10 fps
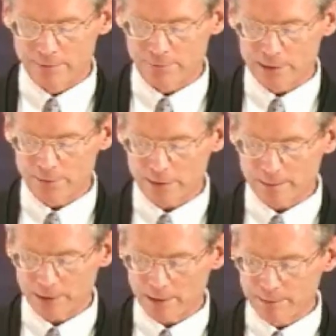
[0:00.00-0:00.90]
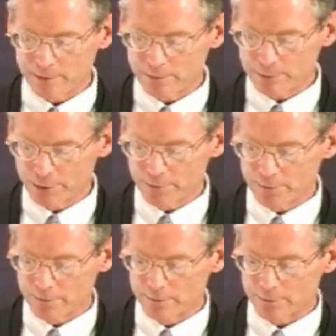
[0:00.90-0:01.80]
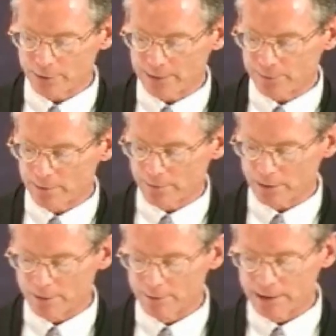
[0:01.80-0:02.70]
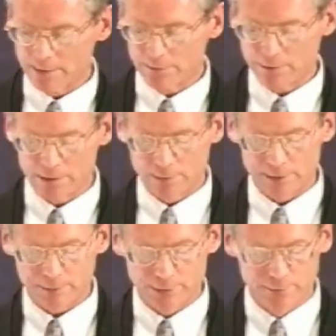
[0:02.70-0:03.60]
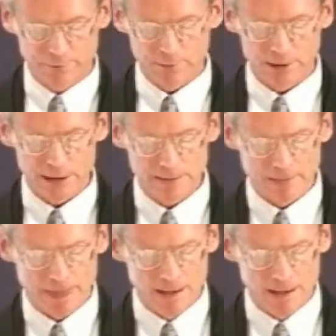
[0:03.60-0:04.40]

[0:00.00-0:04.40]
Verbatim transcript: the Fed stepped up its purchases of Treasury securities in what proved to be